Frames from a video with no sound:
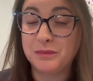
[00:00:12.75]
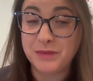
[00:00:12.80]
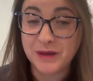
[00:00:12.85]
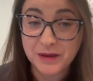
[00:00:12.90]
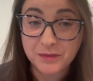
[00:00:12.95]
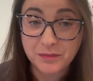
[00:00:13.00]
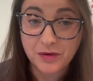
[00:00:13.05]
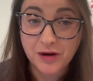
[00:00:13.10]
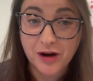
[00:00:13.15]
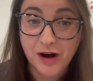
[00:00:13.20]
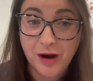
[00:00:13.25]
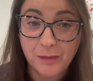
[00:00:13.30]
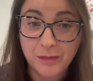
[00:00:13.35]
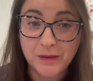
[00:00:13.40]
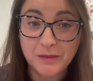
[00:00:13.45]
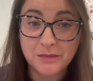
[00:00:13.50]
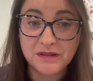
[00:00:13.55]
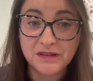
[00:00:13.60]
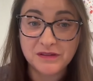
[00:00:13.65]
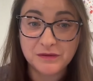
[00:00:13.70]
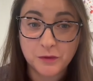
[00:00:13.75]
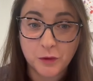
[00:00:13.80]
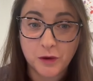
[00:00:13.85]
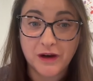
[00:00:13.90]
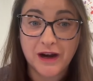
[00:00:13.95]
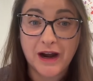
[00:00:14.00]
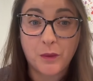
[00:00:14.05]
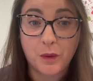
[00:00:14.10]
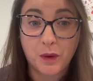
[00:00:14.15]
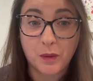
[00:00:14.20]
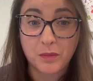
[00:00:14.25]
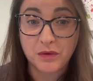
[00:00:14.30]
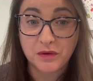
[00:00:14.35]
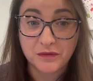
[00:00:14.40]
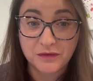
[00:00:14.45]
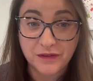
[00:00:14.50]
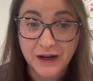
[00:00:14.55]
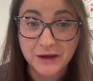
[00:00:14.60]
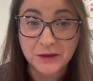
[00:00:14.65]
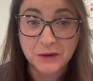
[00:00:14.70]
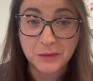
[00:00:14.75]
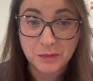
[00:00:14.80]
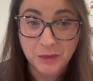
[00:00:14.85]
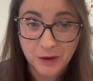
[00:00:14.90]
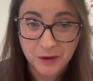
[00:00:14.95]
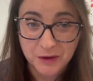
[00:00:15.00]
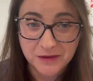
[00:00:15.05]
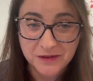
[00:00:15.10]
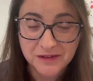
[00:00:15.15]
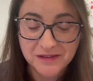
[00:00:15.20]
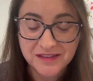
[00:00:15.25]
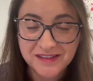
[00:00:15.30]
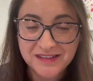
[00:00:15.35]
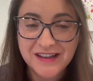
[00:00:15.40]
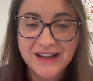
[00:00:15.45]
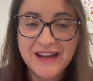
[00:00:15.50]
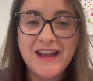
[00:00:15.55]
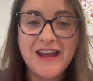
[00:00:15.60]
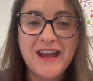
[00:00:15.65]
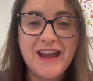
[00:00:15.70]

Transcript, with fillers: big problems for our provider partners